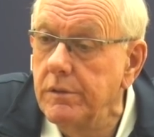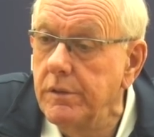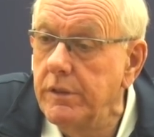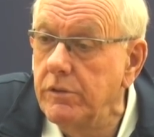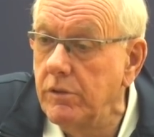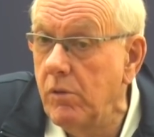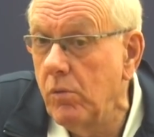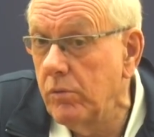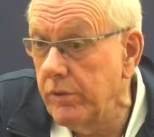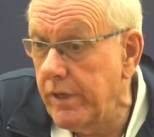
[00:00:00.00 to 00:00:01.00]
He's an
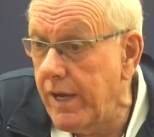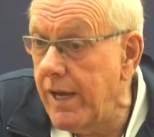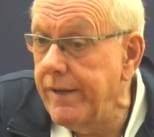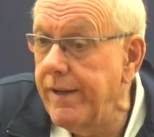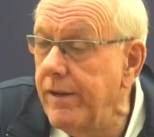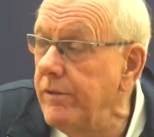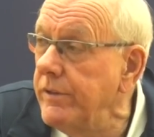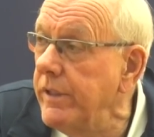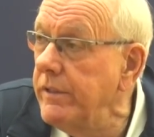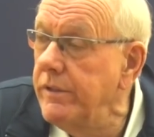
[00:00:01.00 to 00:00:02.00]
older guy now.
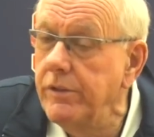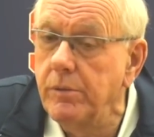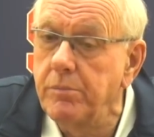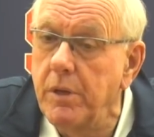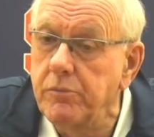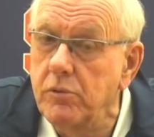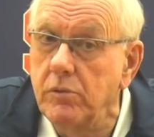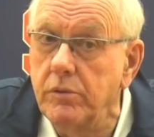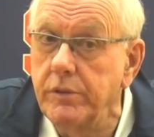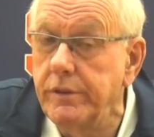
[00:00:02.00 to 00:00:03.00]
He had the year of prep
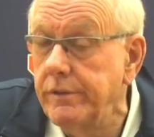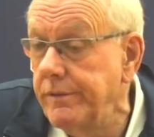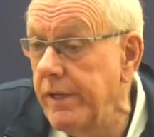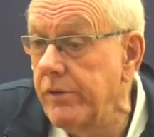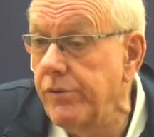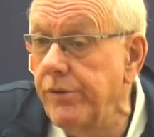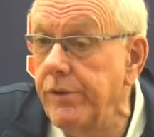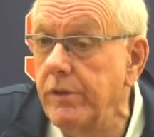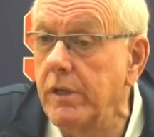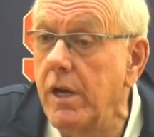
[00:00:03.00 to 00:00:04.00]
school and the extra
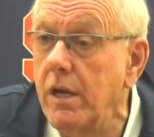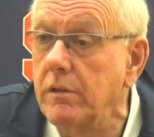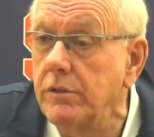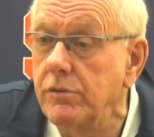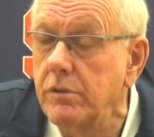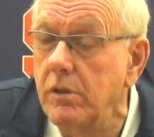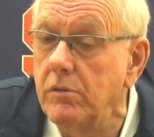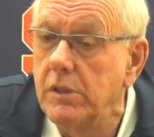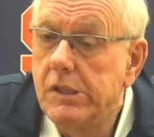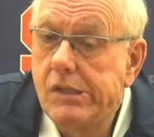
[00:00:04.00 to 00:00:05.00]
year in college. So